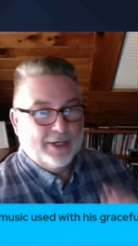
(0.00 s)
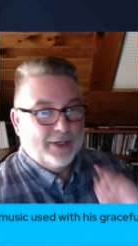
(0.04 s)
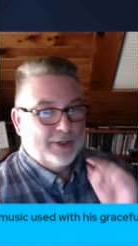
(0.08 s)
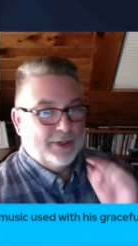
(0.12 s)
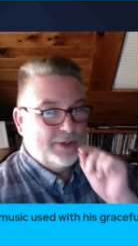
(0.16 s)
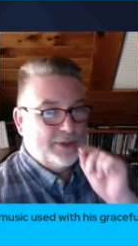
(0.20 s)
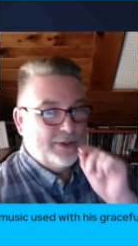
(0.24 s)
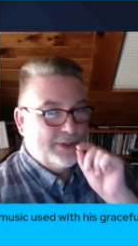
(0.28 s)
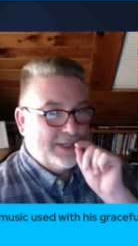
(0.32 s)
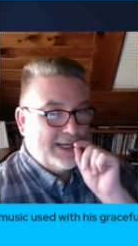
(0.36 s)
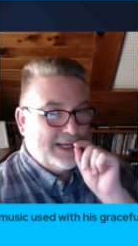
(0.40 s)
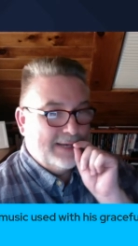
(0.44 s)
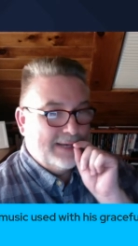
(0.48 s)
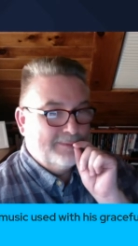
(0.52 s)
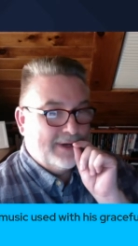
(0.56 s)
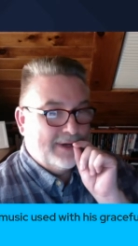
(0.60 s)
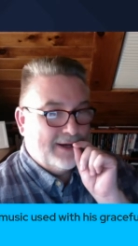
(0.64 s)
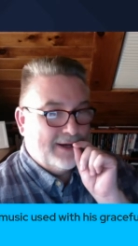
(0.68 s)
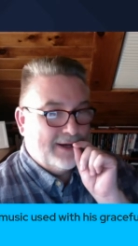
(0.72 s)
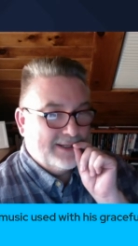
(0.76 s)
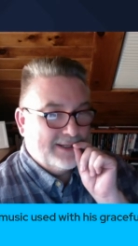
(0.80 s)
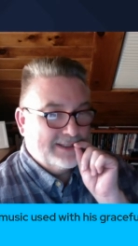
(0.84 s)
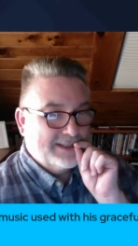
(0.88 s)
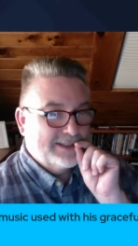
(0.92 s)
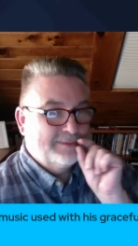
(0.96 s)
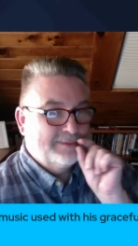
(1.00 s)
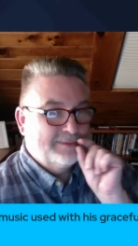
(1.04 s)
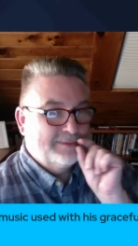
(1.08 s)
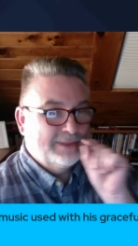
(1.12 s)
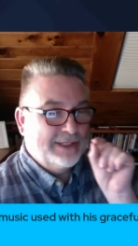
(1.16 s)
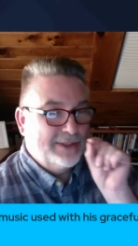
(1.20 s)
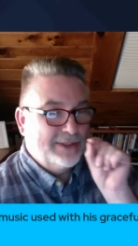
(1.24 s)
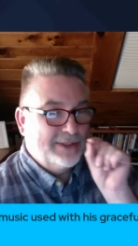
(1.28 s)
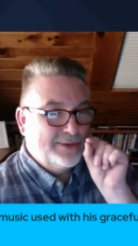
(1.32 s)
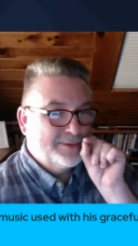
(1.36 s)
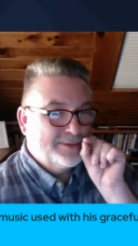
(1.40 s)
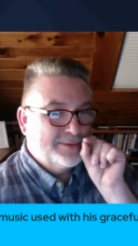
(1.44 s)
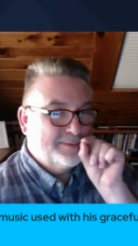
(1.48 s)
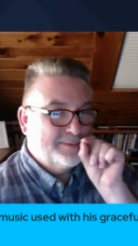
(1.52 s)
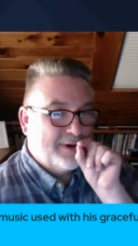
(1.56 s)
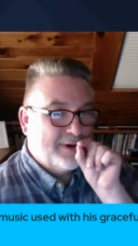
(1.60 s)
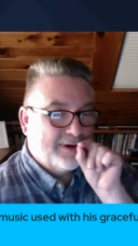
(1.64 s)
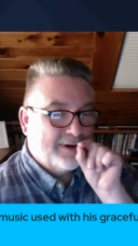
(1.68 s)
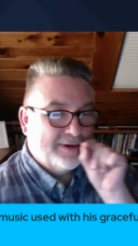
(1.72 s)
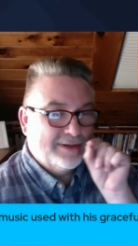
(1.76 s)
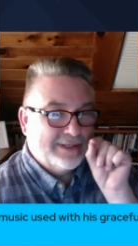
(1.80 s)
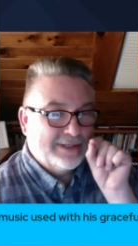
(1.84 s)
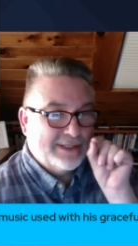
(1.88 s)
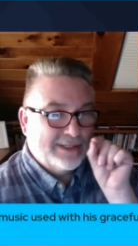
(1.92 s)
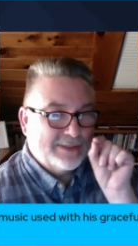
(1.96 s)
Could I possibly use
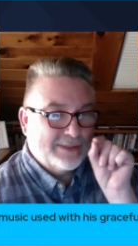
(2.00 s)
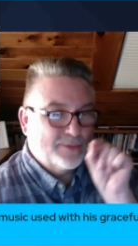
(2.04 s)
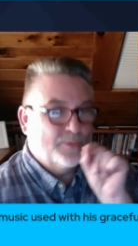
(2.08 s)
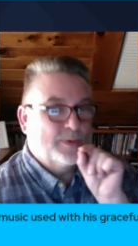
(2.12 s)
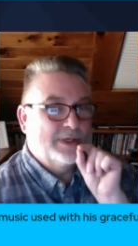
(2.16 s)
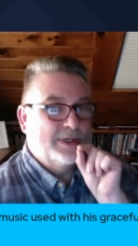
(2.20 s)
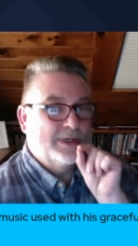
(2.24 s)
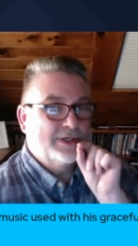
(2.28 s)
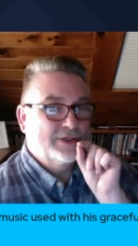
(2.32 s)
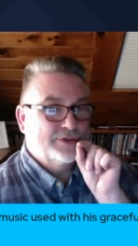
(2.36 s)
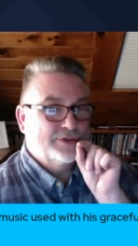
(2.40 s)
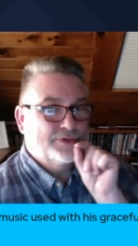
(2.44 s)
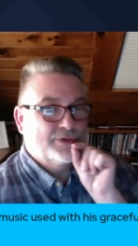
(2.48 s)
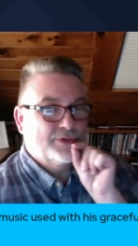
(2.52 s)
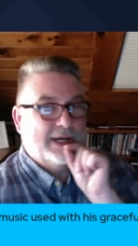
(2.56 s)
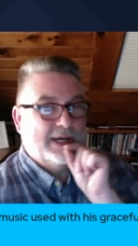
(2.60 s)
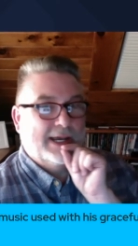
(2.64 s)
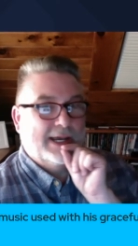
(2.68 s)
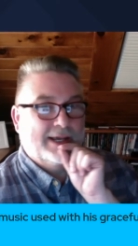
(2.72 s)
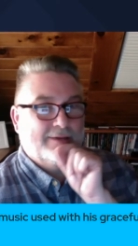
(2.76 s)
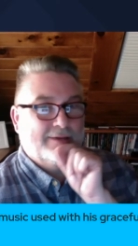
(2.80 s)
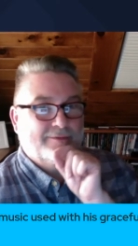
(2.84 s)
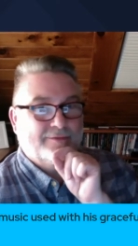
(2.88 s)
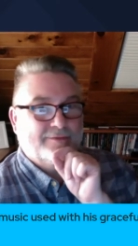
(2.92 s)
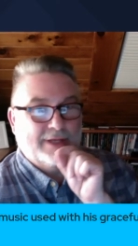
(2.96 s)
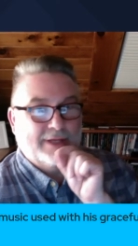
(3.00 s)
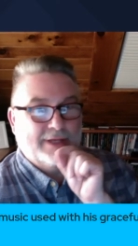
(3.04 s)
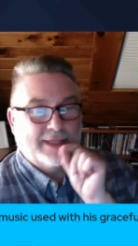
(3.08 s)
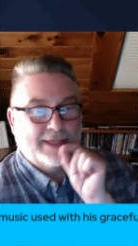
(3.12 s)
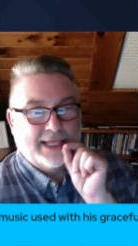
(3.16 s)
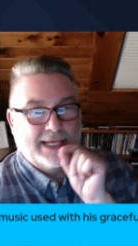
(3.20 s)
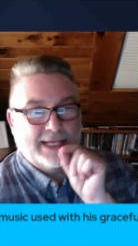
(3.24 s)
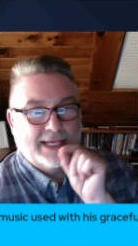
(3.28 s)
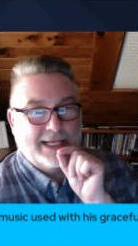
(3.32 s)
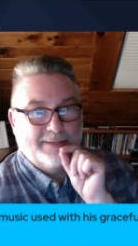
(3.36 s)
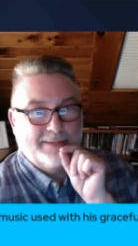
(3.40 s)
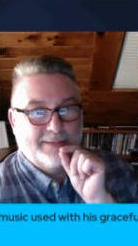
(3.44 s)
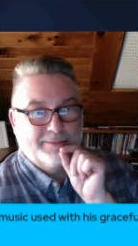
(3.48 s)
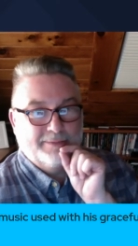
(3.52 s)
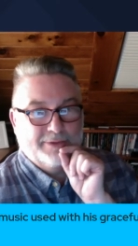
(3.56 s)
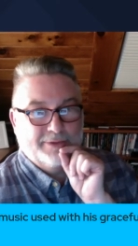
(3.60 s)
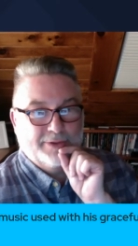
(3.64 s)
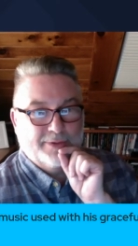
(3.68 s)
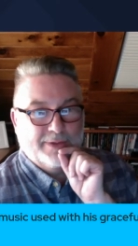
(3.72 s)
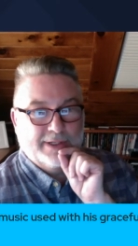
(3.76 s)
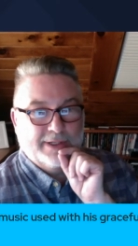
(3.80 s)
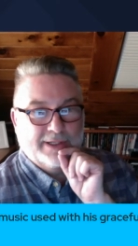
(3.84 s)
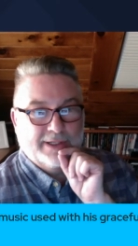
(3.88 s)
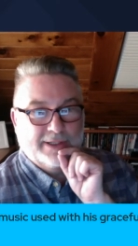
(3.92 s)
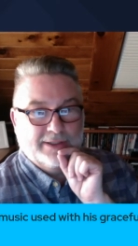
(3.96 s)
part of this one track for a thing I'm
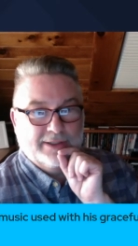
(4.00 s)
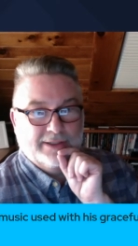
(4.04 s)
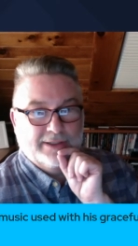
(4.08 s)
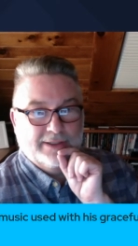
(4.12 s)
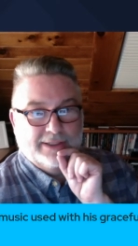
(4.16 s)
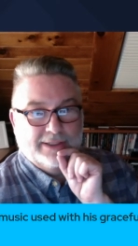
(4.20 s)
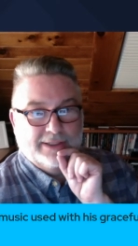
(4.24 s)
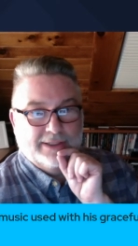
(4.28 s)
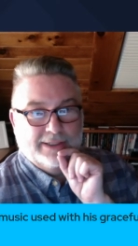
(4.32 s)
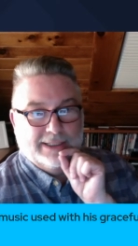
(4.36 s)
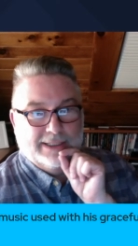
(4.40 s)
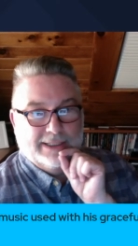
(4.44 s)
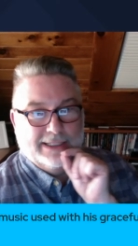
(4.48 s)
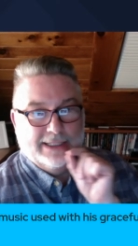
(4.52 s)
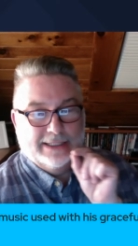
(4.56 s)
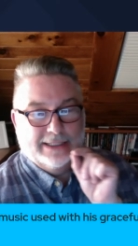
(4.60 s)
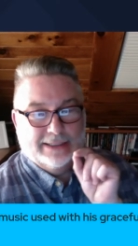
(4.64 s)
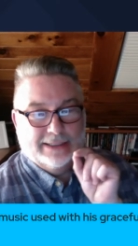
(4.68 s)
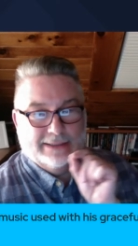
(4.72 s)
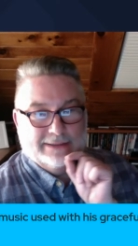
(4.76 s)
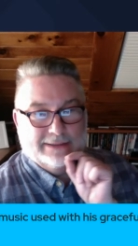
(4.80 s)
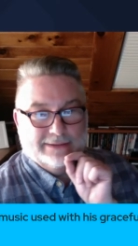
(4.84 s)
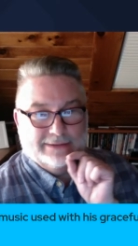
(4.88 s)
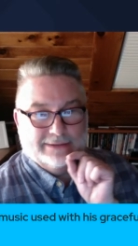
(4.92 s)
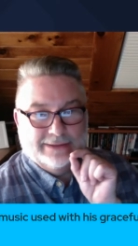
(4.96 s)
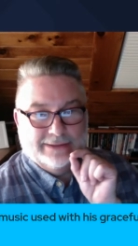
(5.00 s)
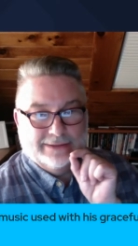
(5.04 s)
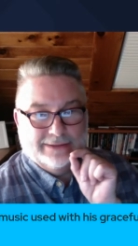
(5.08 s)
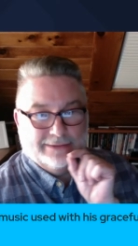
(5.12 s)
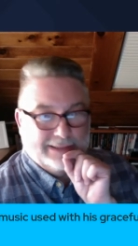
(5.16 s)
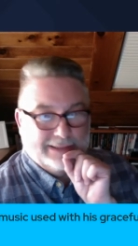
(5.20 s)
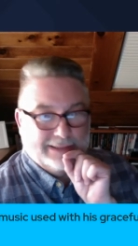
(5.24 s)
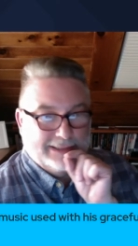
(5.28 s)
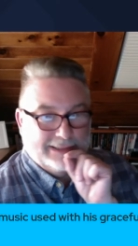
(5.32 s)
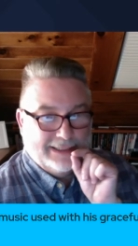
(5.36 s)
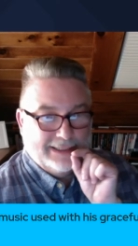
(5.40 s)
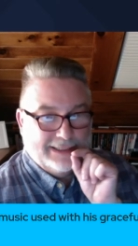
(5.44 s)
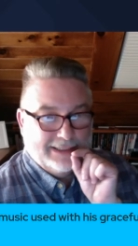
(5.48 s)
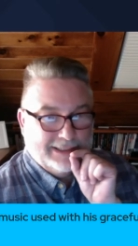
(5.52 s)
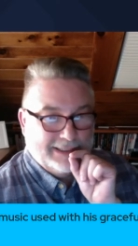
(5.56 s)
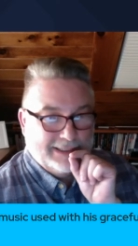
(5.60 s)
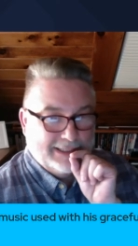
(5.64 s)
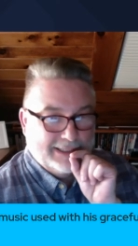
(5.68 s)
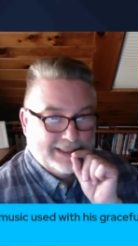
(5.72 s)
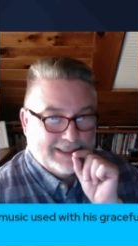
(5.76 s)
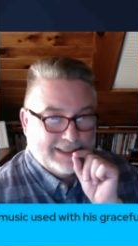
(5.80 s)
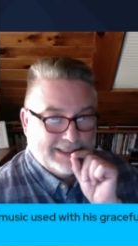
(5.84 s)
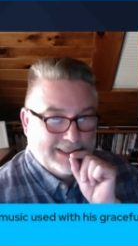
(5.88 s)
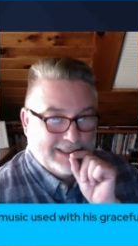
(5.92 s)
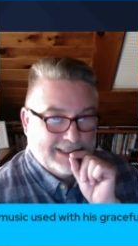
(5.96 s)
doing in, a healing
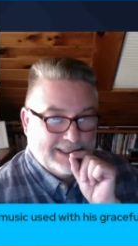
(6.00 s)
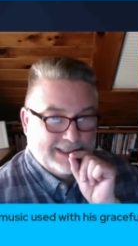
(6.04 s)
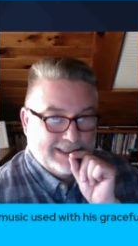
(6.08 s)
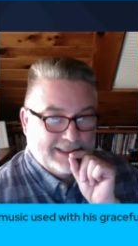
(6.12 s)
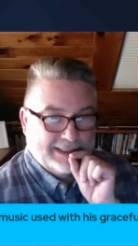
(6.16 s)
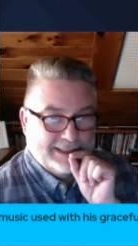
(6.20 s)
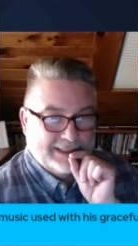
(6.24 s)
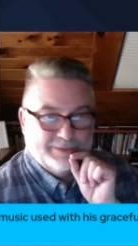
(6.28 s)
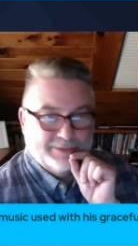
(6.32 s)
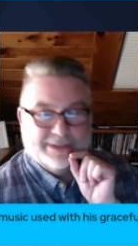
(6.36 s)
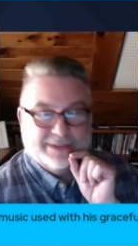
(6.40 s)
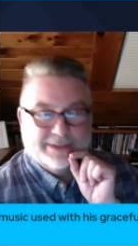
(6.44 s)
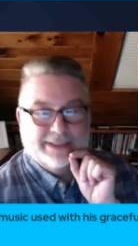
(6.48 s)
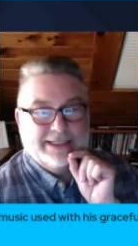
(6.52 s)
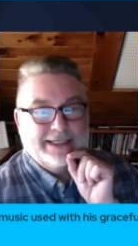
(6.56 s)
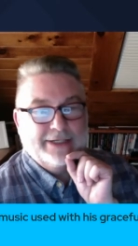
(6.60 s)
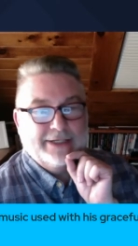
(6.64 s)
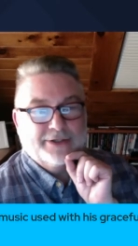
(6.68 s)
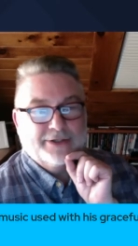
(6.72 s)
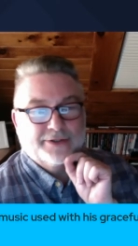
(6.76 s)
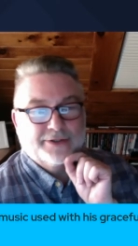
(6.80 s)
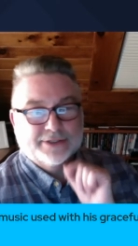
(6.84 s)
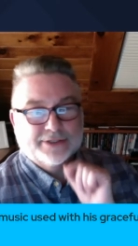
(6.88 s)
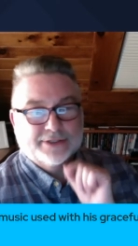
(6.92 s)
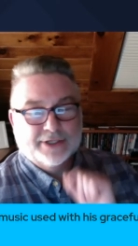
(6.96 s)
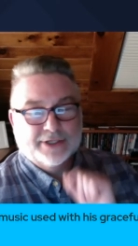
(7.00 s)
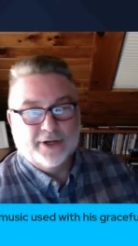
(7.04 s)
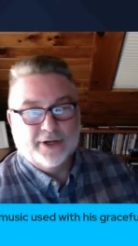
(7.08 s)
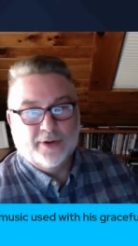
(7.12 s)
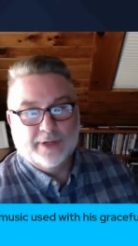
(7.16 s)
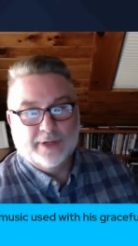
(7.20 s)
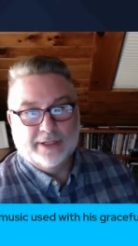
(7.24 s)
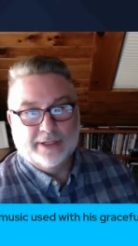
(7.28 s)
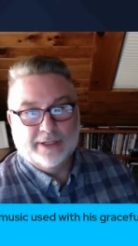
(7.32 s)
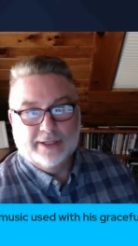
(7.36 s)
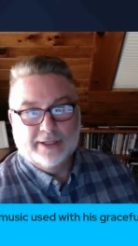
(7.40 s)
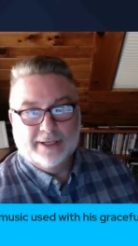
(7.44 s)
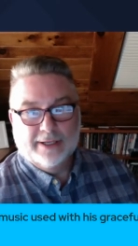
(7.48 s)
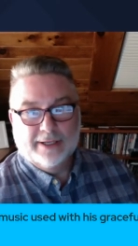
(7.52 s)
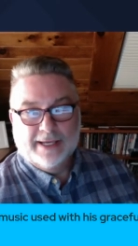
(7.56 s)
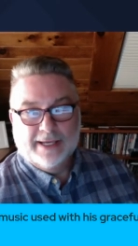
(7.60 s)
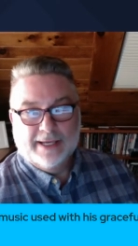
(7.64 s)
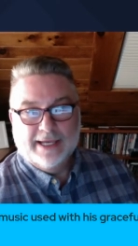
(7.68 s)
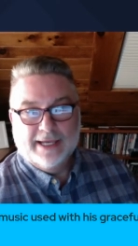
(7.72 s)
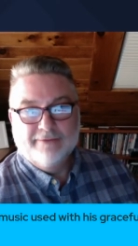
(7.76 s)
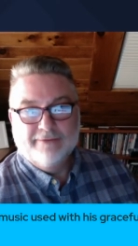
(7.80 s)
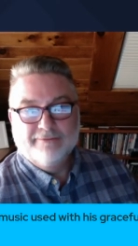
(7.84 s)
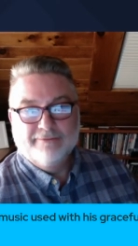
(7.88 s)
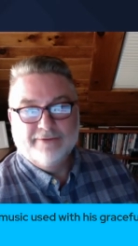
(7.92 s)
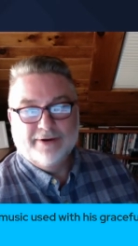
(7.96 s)
thing? It was years ago, and
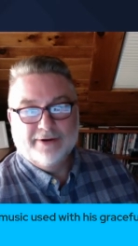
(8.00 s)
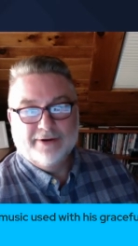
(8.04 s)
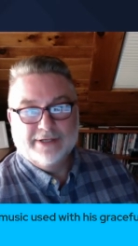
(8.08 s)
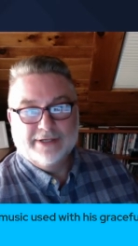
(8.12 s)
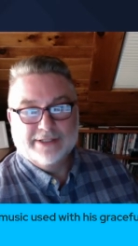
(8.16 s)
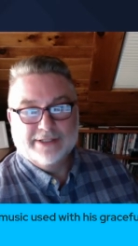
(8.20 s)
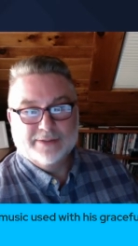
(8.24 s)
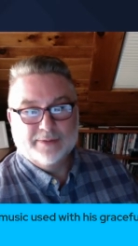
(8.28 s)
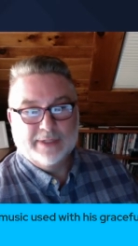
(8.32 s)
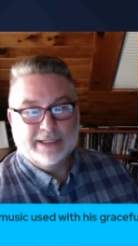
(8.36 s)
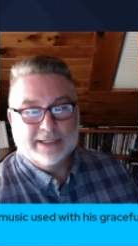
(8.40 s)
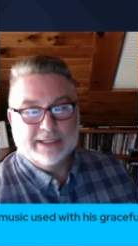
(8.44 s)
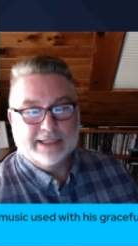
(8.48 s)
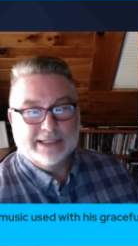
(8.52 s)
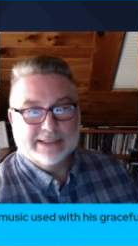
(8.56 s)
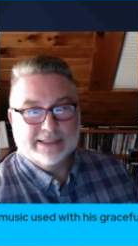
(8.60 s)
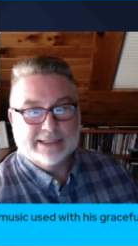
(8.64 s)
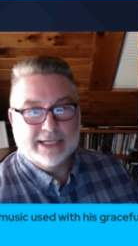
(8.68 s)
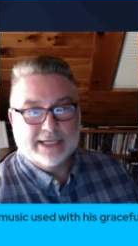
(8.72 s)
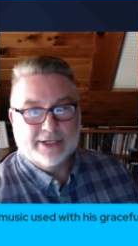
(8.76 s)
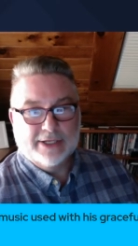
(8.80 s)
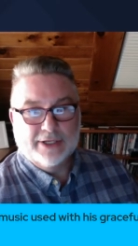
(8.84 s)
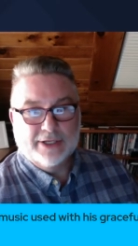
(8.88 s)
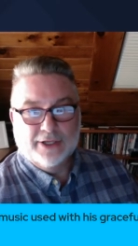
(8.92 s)
he very sweetly said,